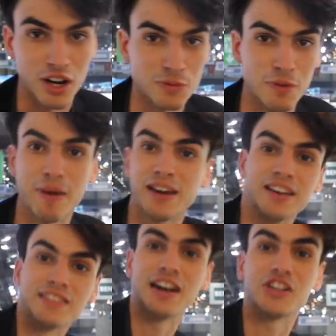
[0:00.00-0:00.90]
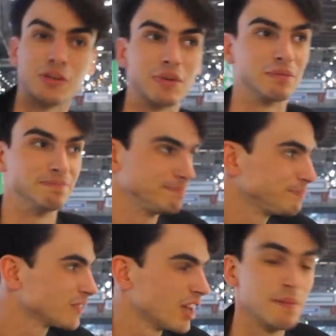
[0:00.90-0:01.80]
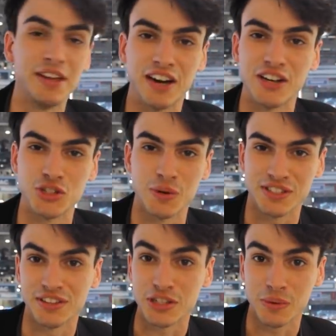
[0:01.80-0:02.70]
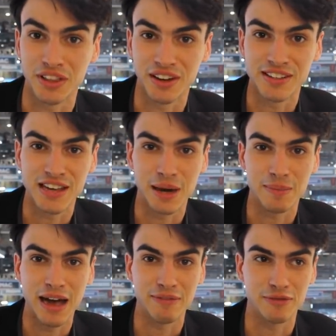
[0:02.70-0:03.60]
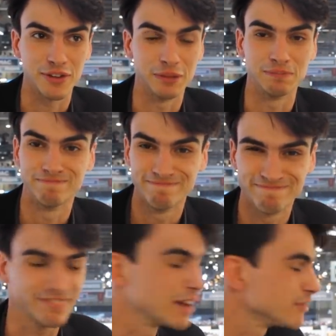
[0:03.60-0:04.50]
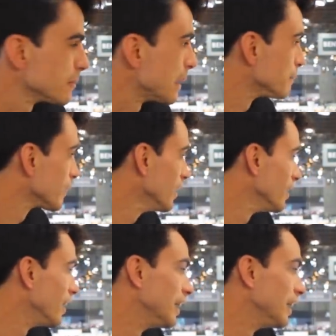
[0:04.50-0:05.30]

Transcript: new cars, but Bentley has actually been a bit nice to us, and that's why they're going to take up half the film. Yeah, I feel bad.